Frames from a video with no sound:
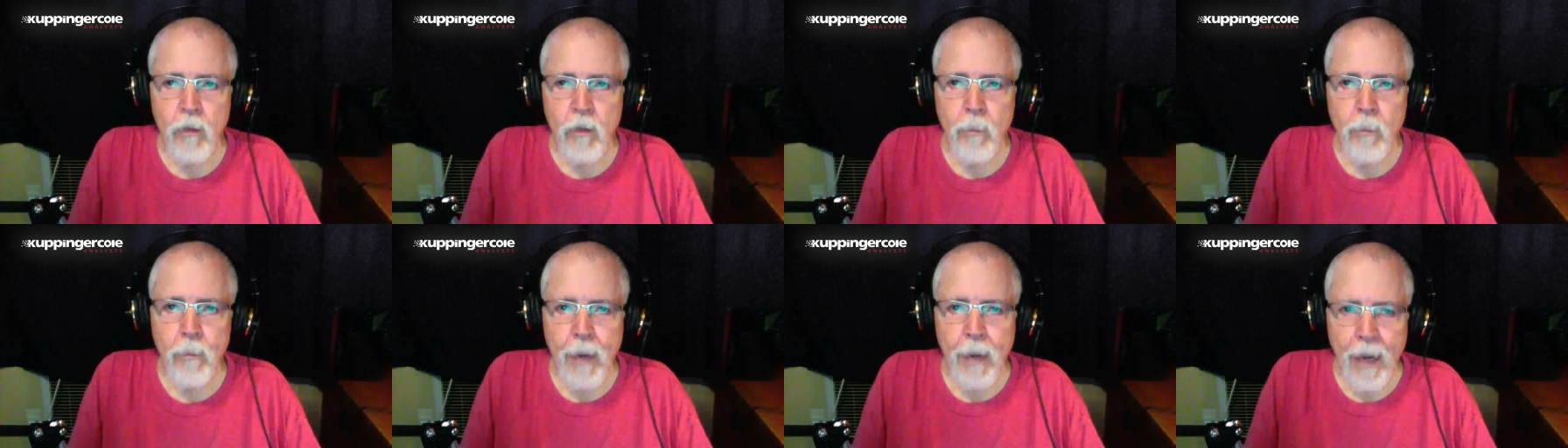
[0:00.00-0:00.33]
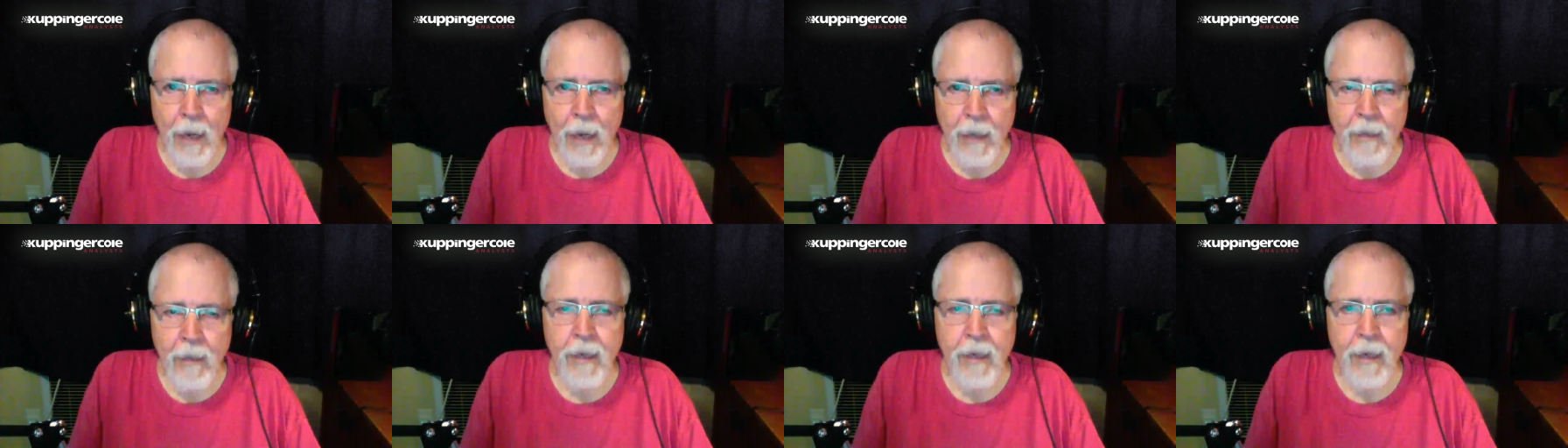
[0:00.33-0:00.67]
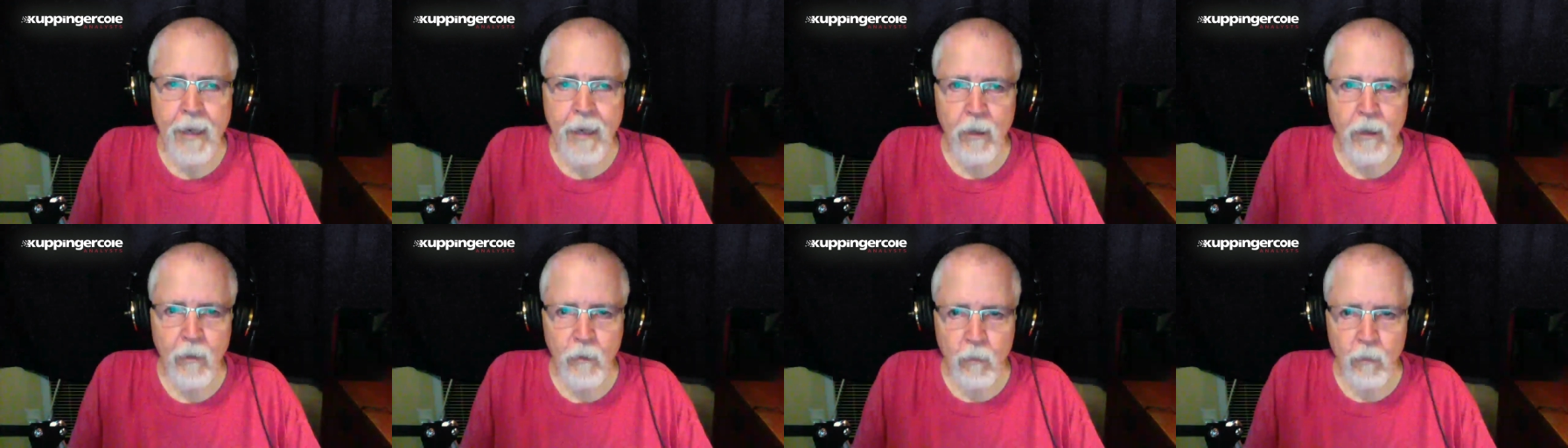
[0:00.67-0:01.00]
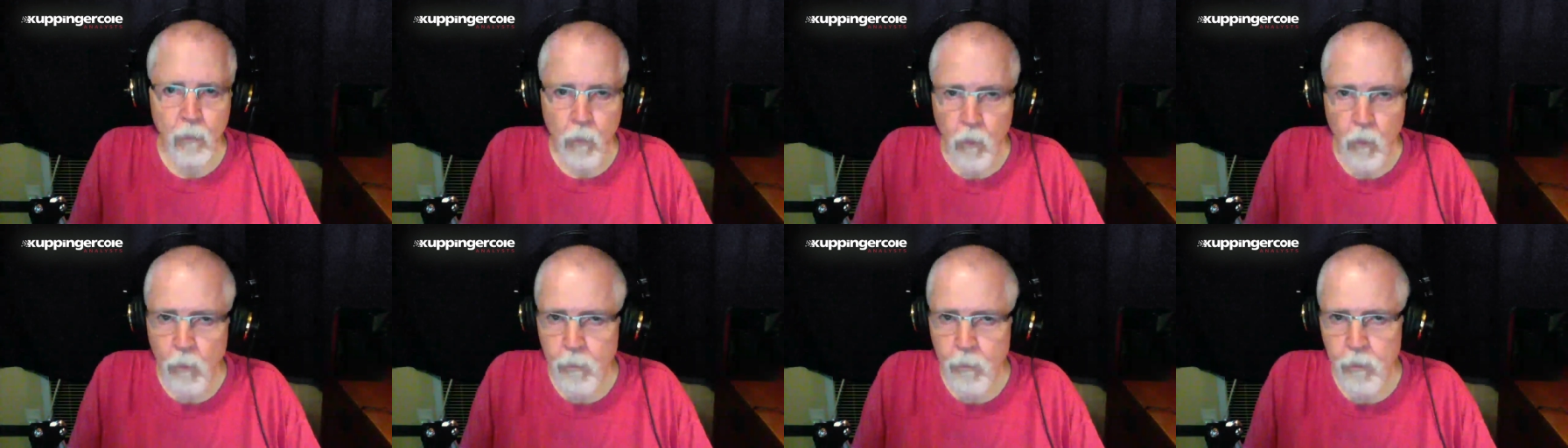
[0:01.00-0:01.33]
demand can
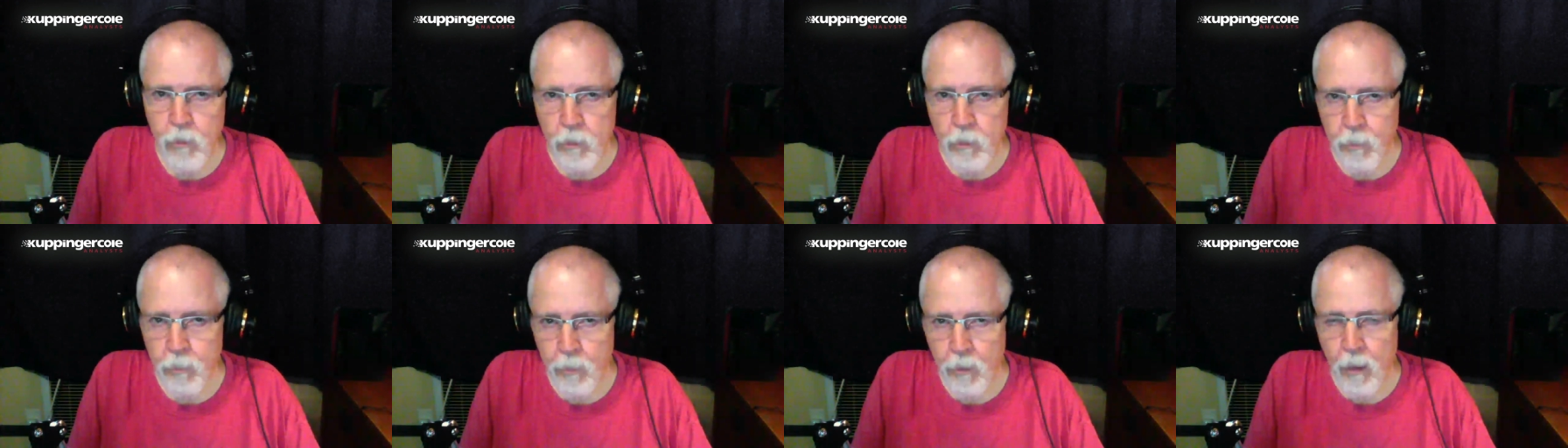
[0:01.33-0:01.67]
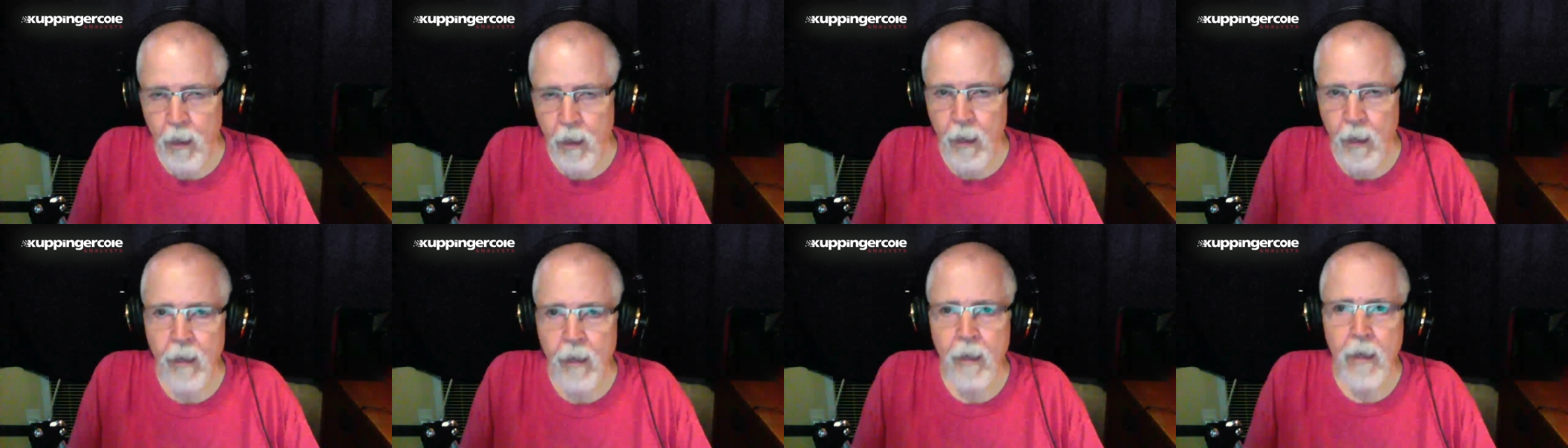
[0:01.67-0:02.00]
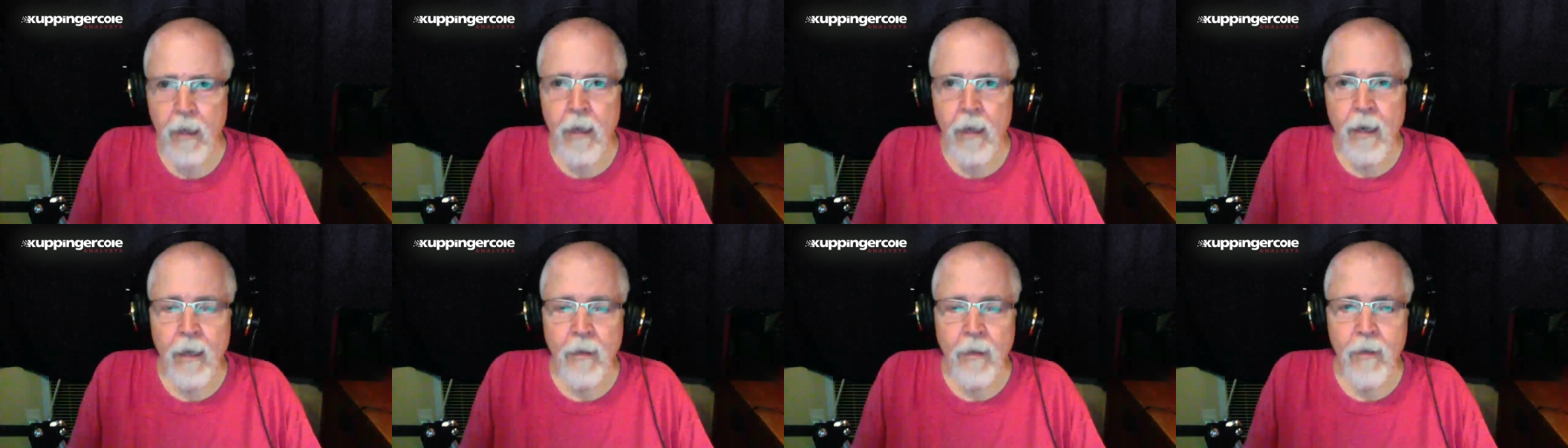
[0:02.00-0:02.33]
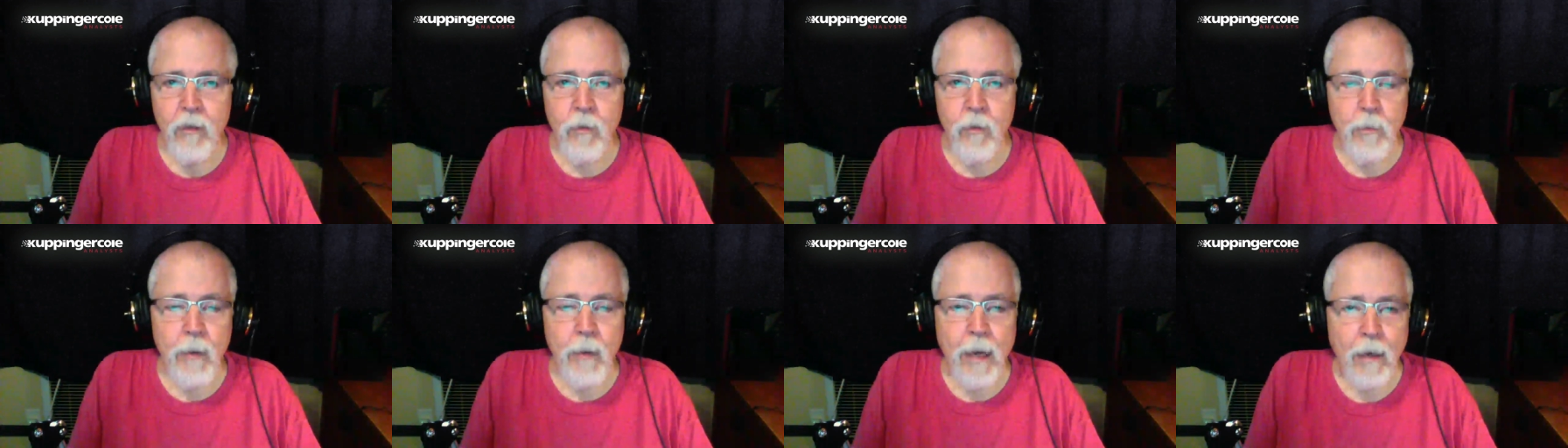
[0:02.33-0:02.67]
inform supply.
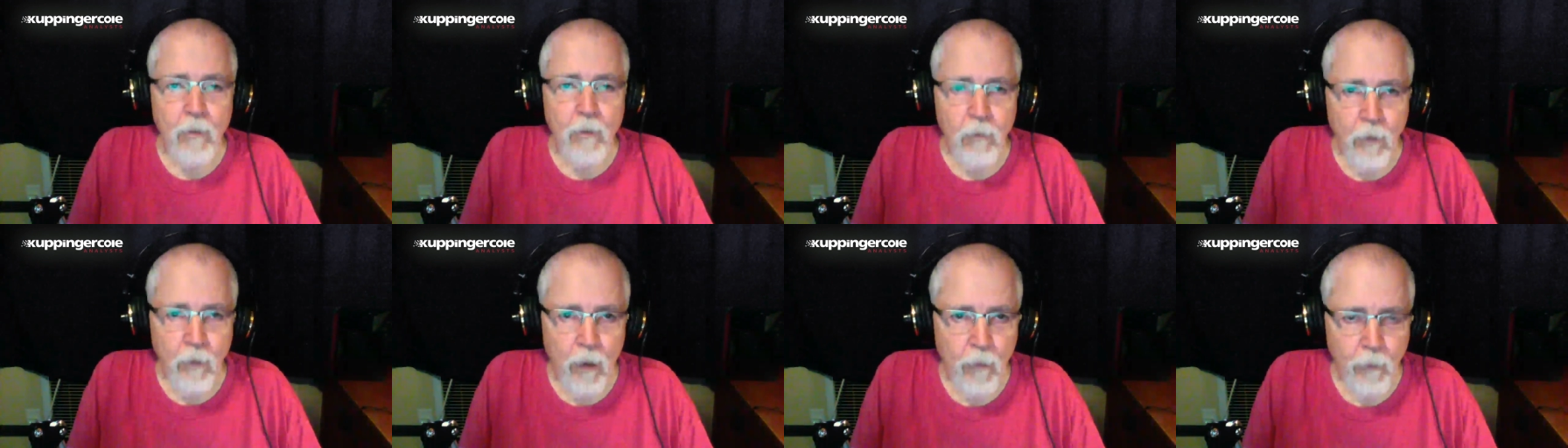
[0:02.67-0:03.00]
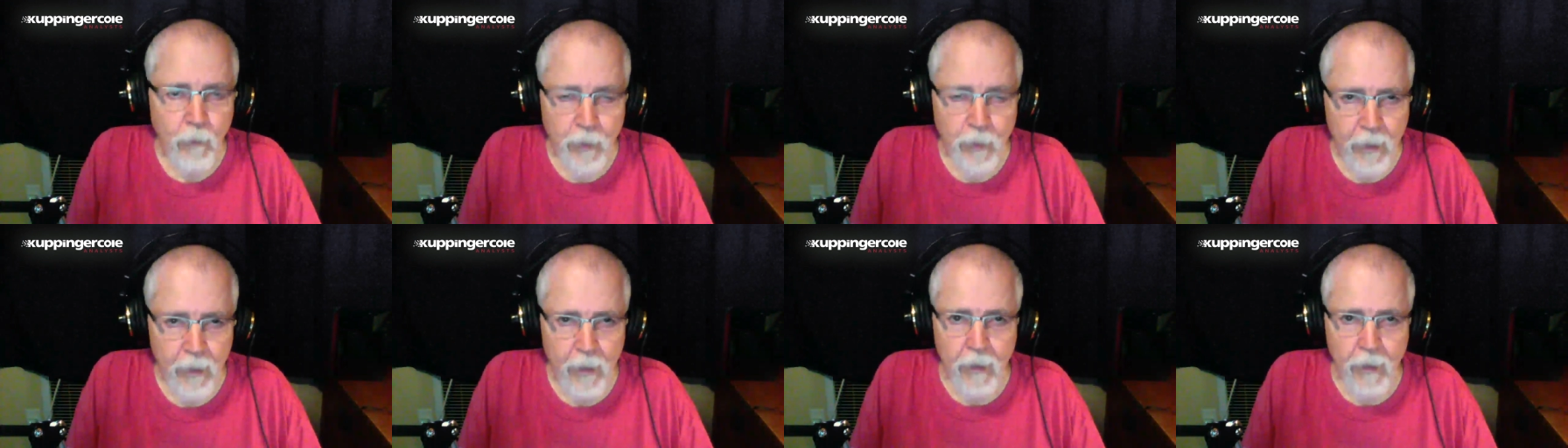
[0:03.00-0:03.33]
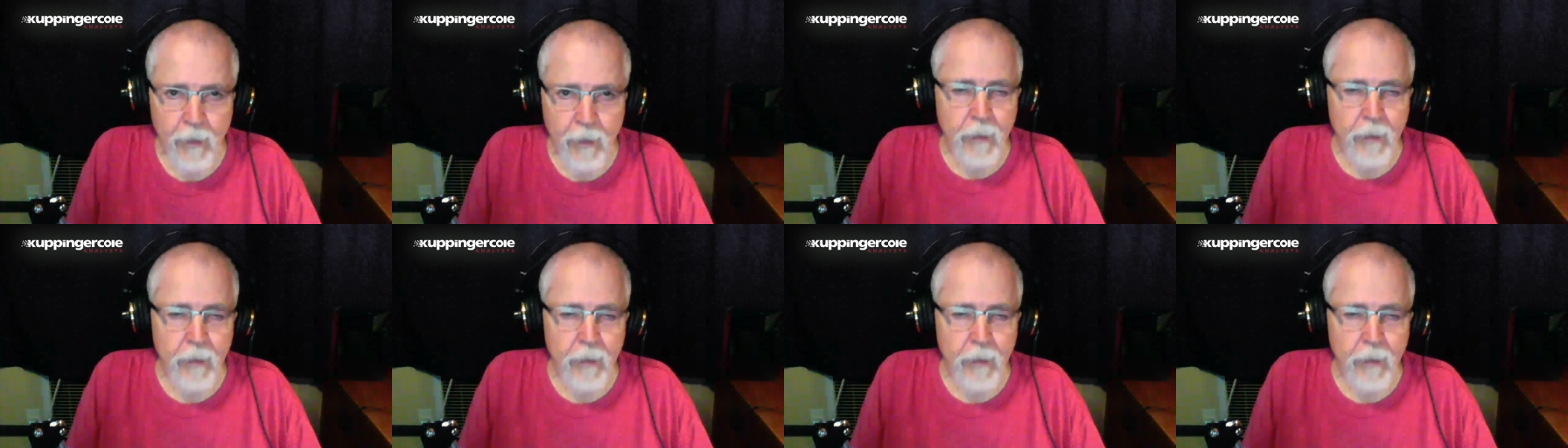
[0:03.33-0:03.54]
This may involve identity.